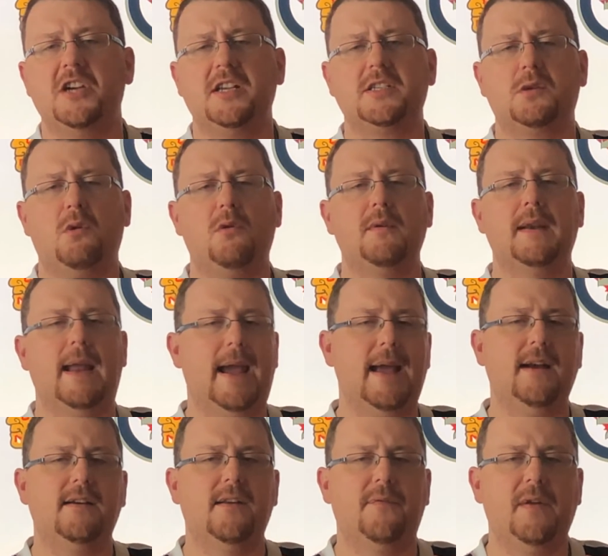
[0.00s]
the Jets go out and
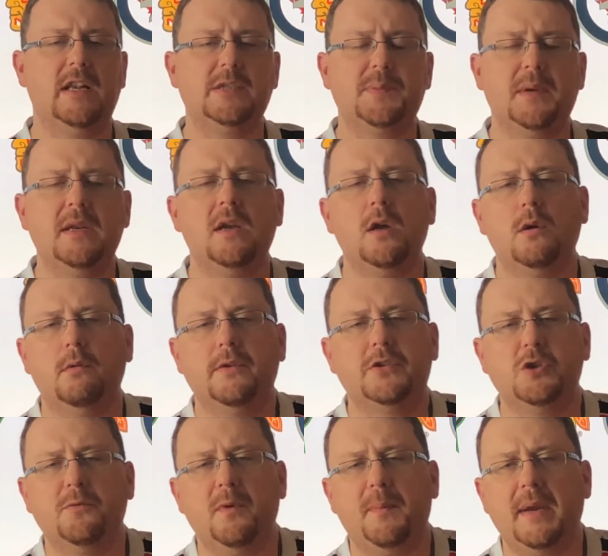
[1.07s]
add a defenseman with
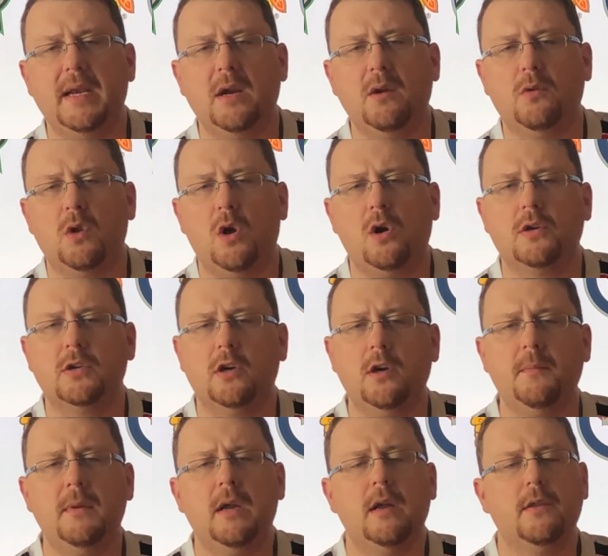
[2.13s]
Trouba being out long
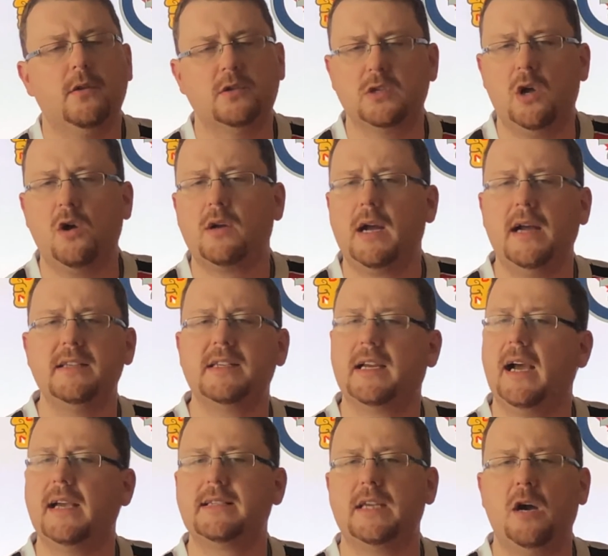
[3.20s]
term? There's all kinds of
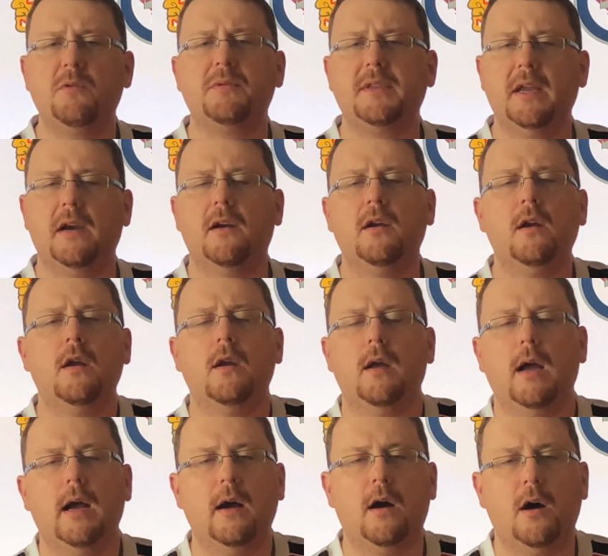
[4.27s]
guys out there
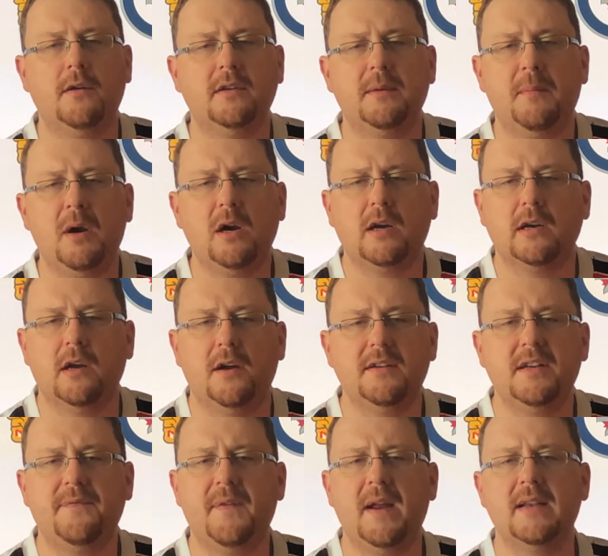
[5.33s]
uh, on the market,
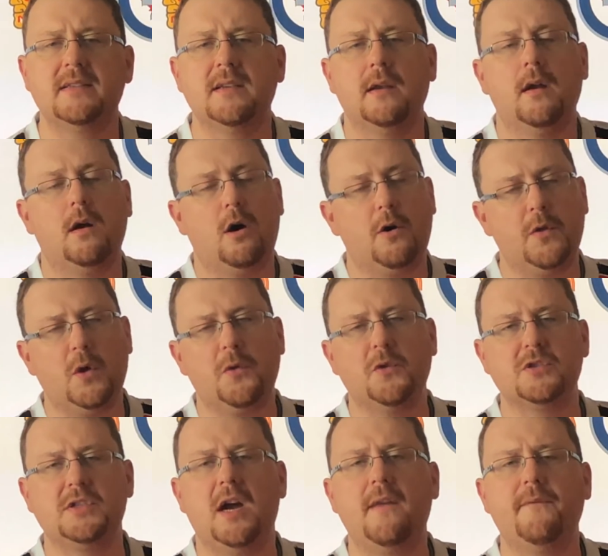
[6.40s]
on defense, although
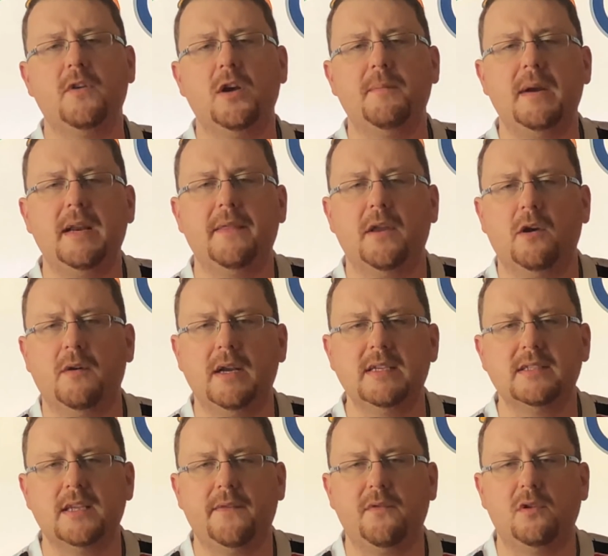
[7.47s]
there's not very many that are
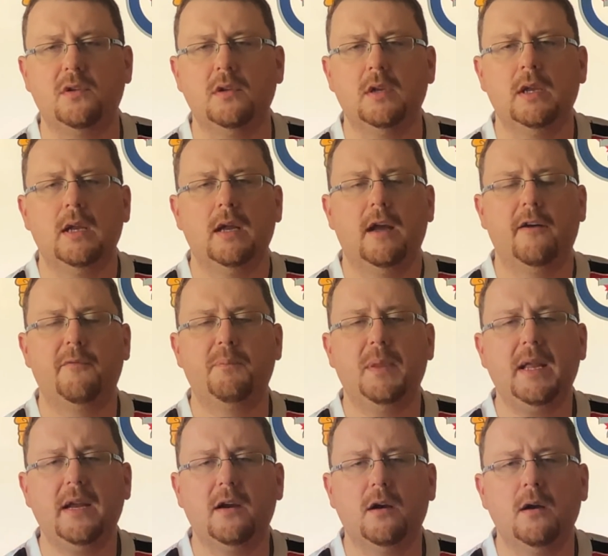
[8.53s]
his level of
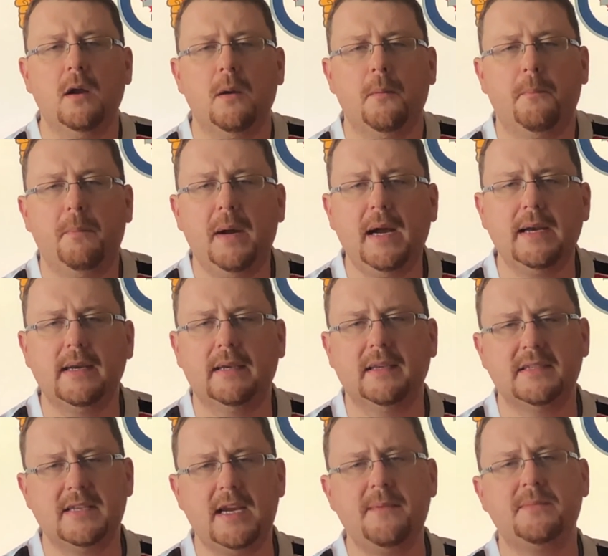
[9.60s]
player. But at
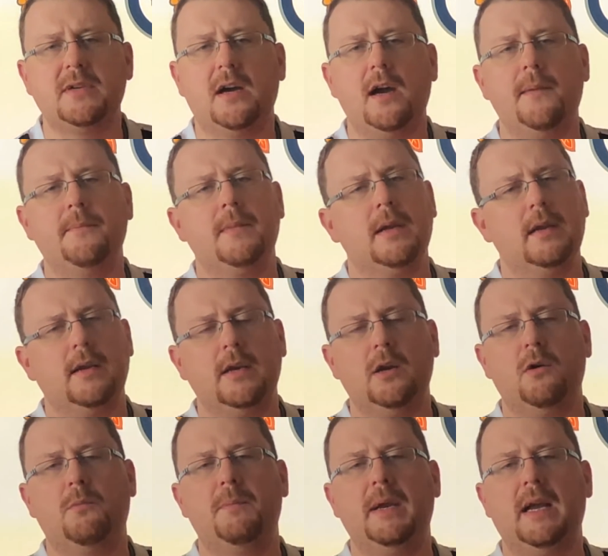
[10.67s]
the same time, you
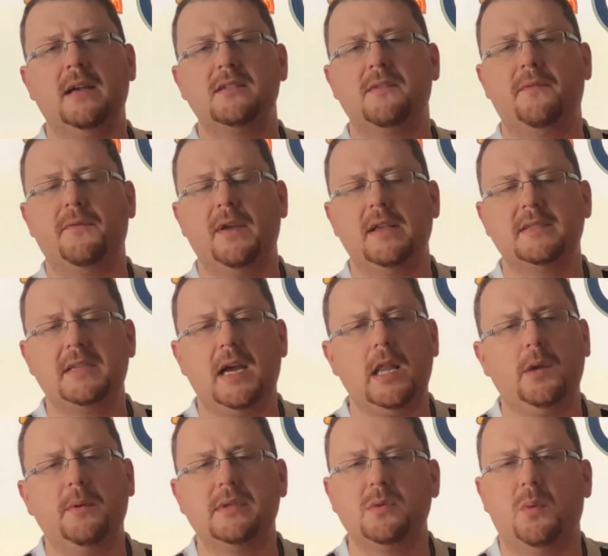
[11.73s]
know, because of uh,
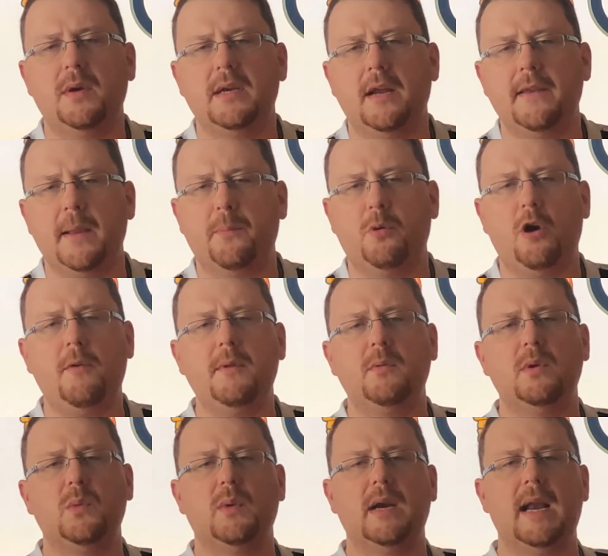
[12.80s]
salaries and whatnot, they probably
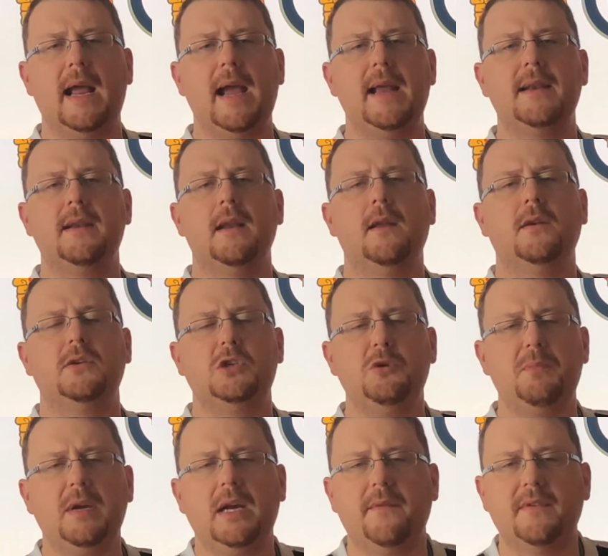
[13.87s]
would want to add
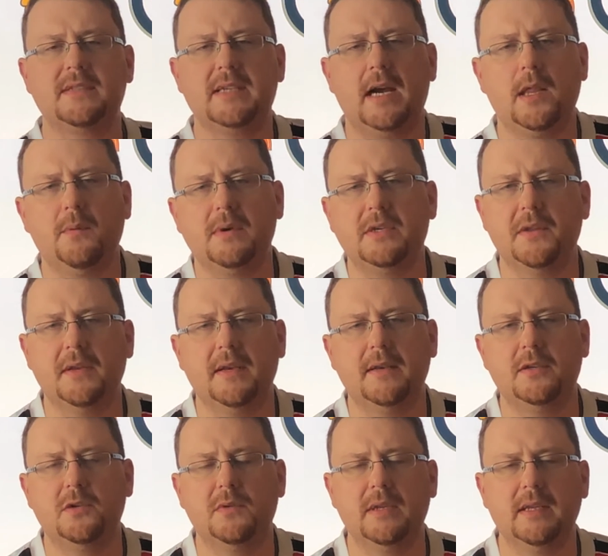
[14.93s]
too big of a salary to
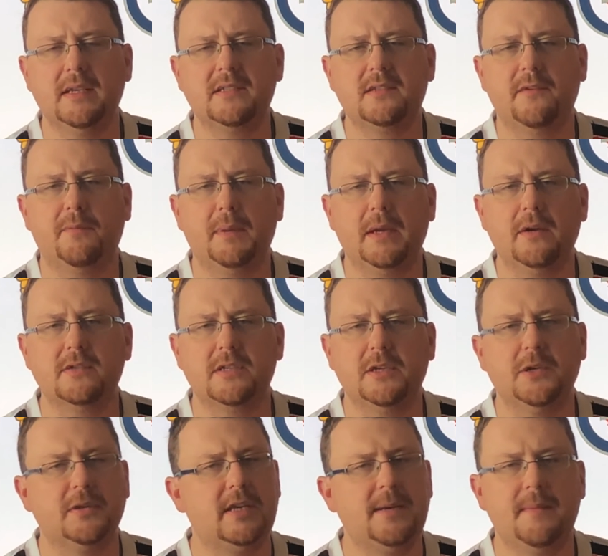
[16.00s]
the to the list of players
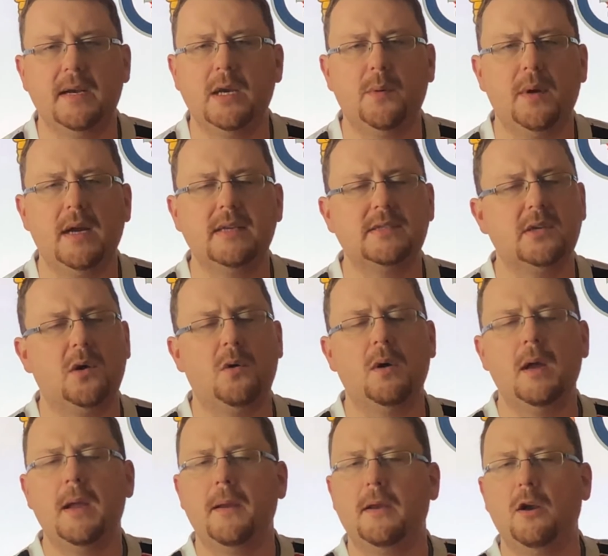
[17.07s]
on their team anyway.
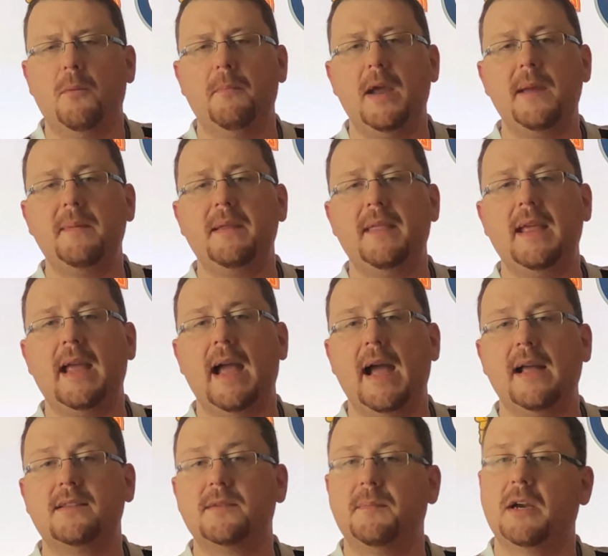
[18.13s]
So you know maybe they
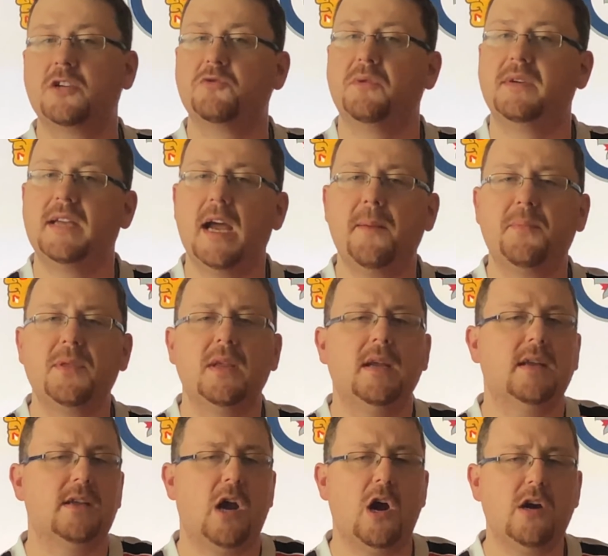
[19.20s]
add some extra depth.
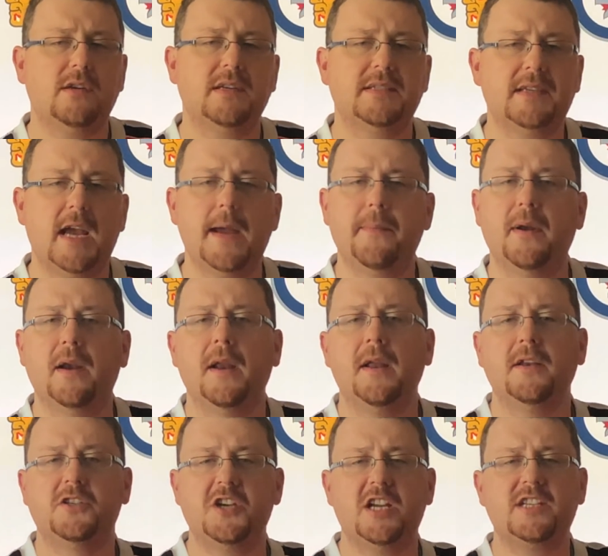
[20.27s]
Hard to say,
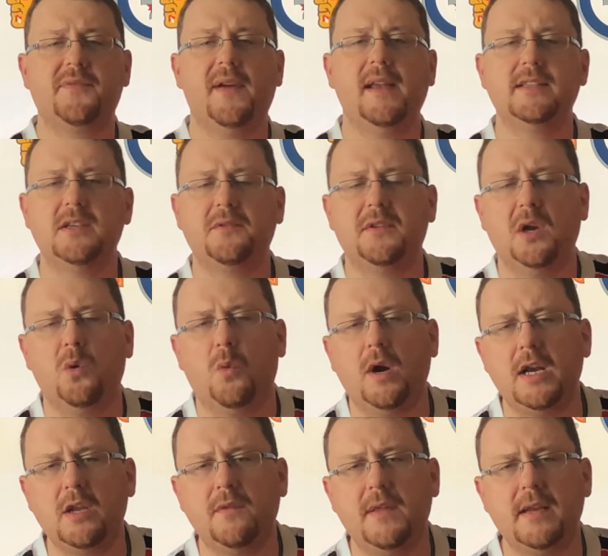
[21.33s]
but Jets fans out there,
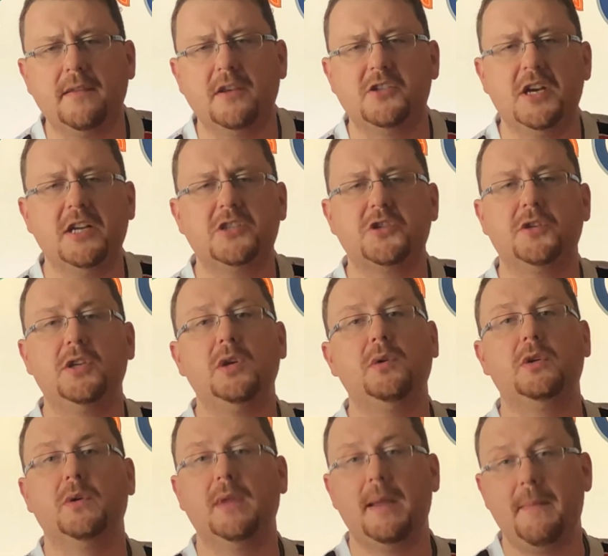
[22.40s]
what do you think the Jets should
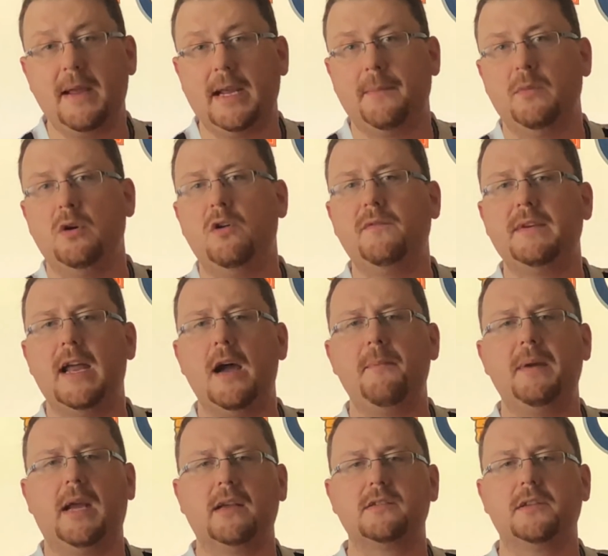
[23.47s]
do? Do they make a move now
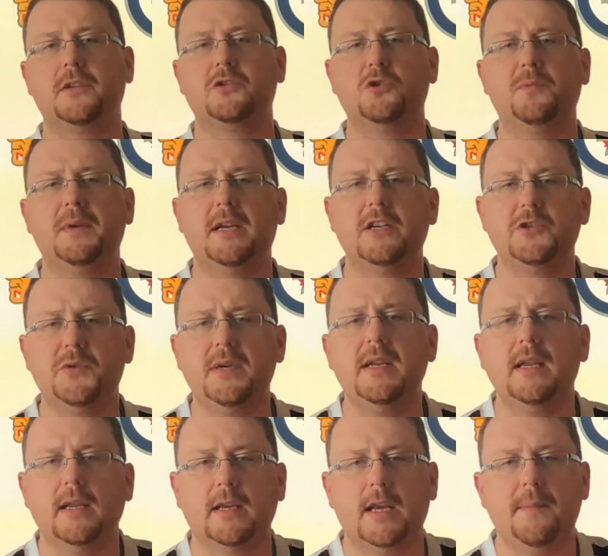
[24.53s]
because of the Trouba
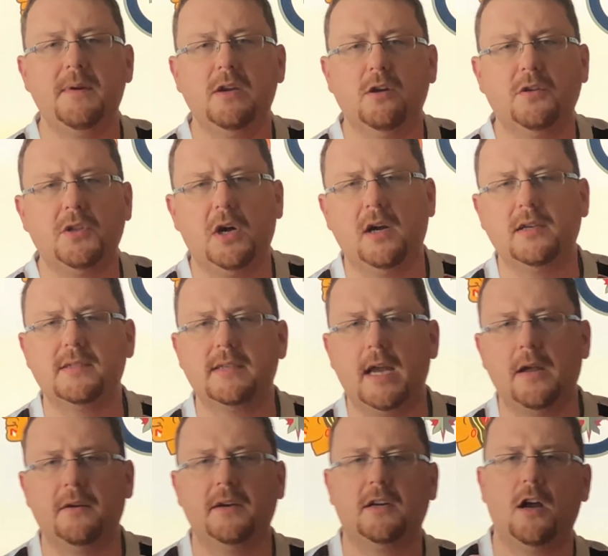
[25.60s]
injury? Give me your thoughts
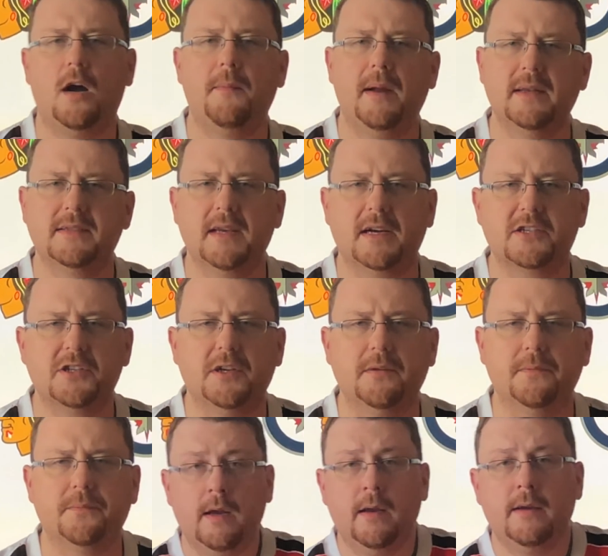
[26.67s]
down in the comment section.